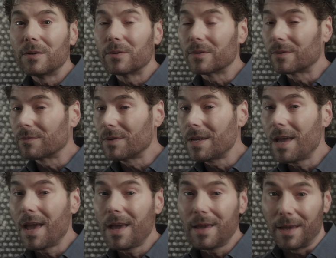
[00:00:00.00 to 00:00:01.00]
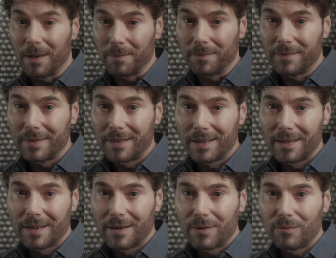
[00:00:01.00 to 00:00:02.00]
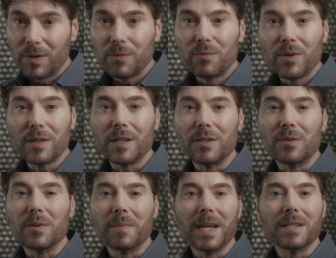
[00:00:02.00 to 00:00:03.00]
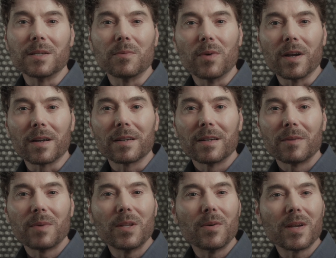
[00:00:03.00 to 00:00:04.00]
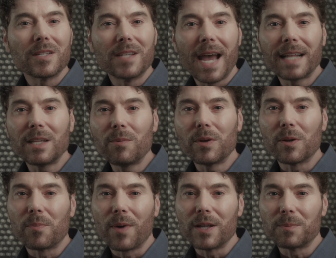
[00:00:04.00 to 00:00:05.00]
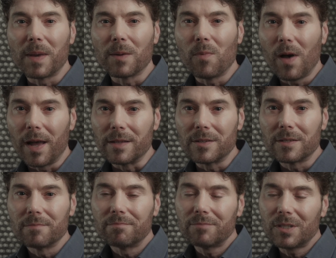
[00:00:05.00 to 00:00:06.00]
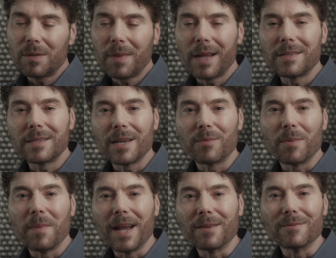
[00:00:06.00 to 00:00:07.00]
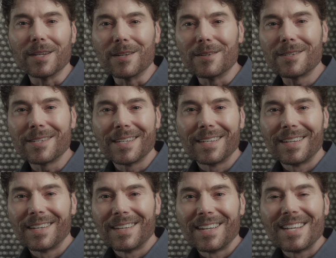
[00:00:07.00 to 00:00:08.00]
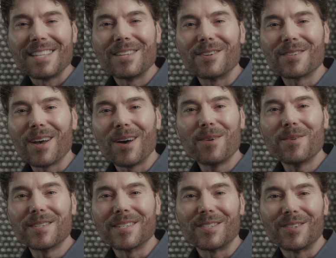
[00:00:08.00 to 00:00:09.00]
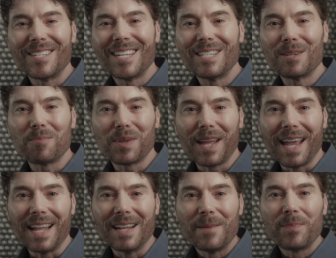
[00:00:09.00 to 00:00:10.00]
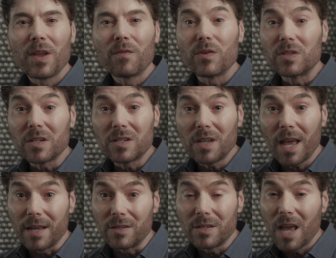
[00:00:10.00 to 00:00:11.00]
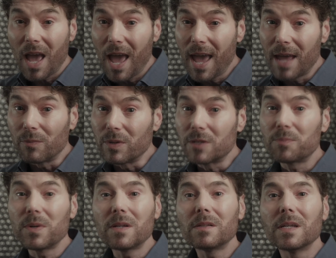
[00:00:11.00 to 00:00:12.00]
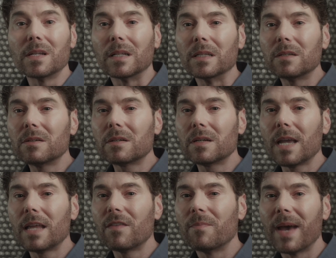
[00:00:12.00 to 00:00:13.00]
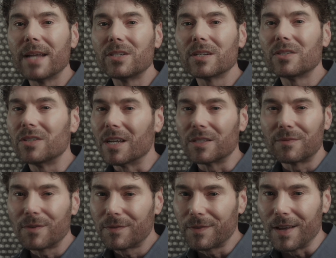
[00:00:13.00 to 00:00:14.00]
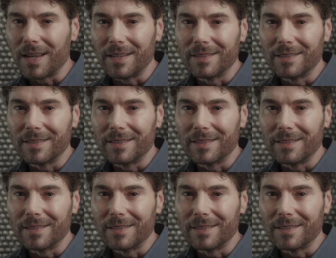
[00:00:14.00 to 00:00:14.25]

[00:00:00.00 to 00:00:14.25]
or 3 a.m. We really do amazing work. We know exactly what your prospect wants. You might say we're mind readers. There's always a strategic plan for success, and we sprinkle in a little creative magic just for fun.